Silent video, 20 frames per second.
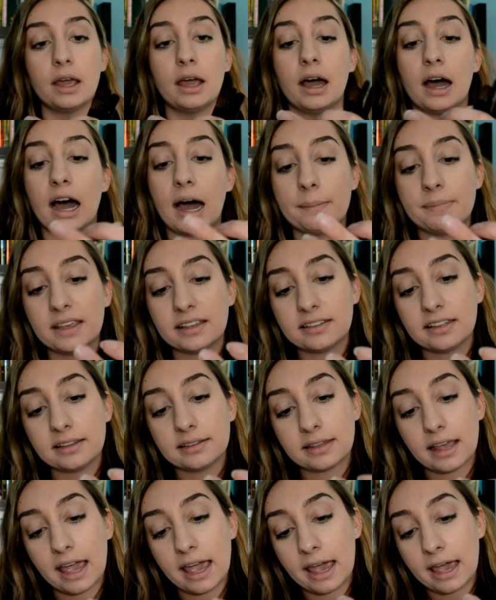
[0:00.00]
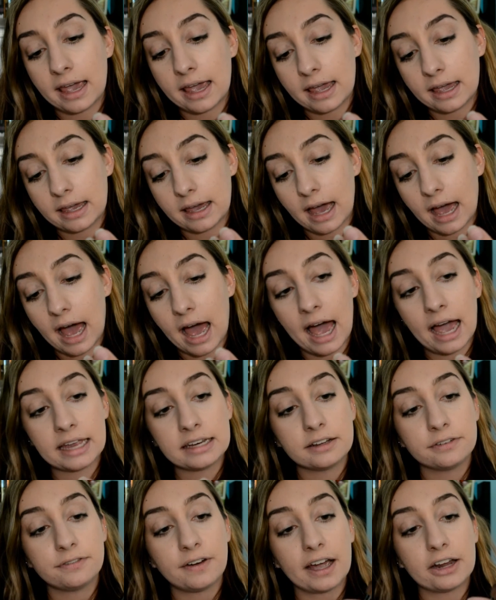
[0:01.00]
Um, this is a eye
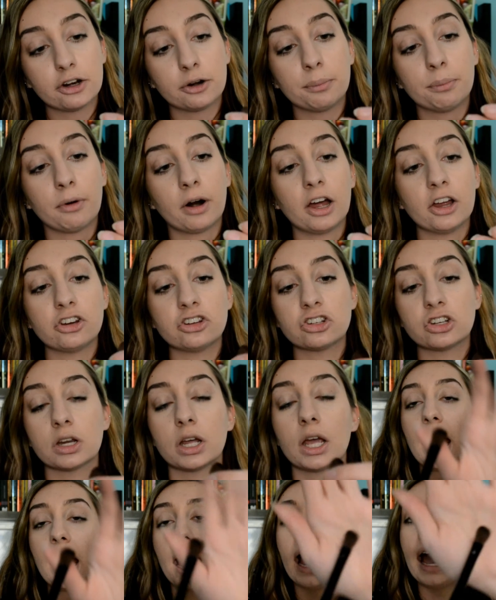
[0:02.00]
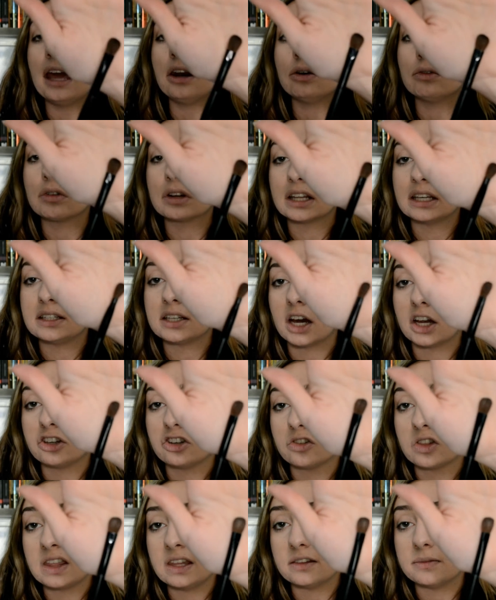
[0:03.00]
definer brush. I don't really
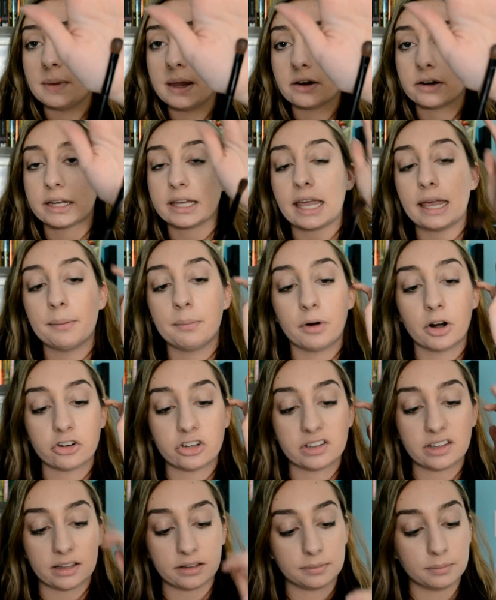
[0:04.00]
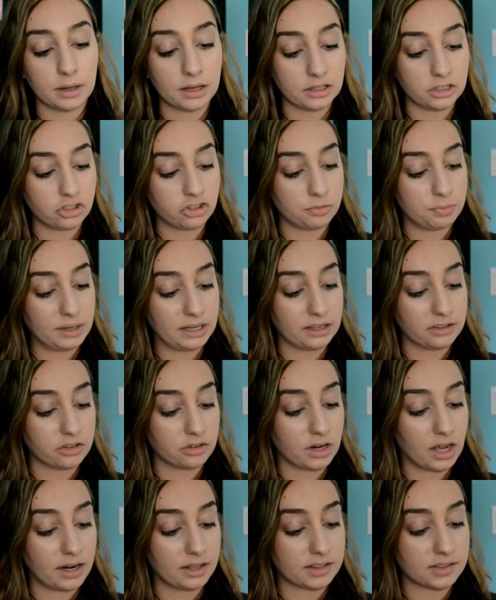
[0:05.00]
touch these Mary Kay brushes as much because they're
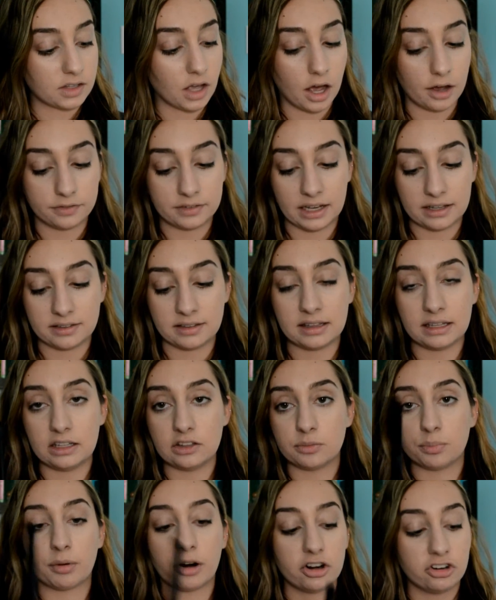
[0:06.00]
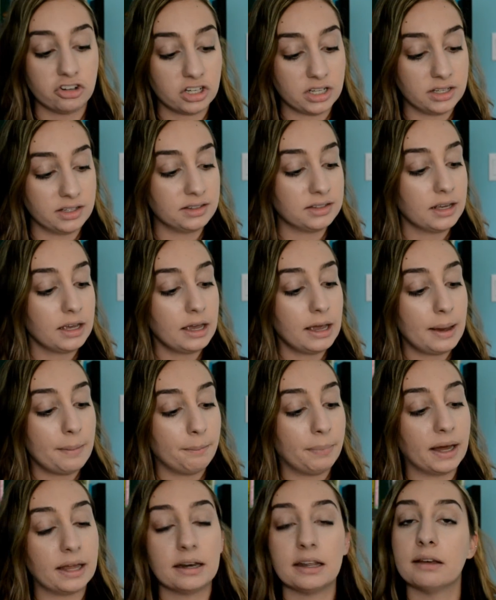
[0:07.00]
not as soft as these brushes,
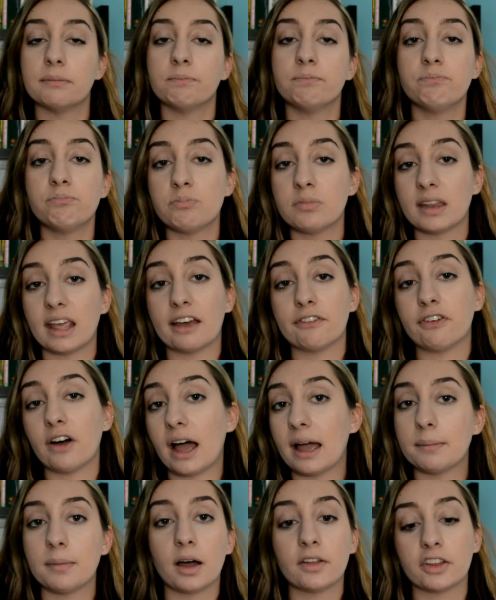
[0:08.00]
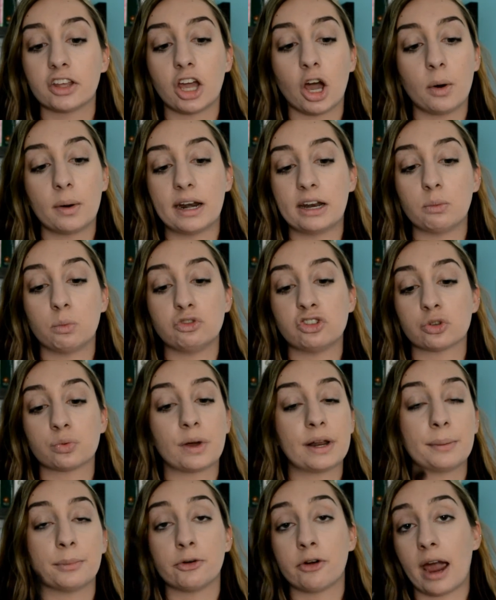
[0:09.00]
but if I'm on the go and I just when
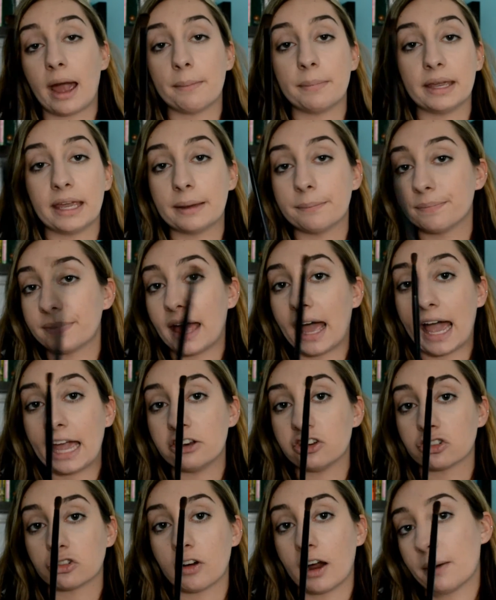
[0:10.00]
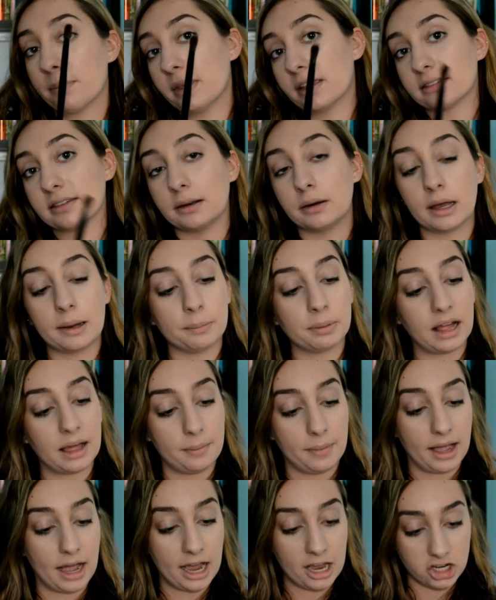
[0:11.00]
I'm grabbing it, I just grab this and apply
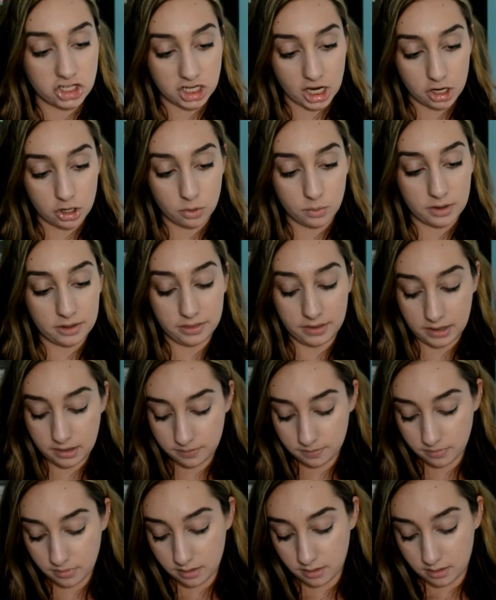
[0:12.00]
my eyeshadow with it.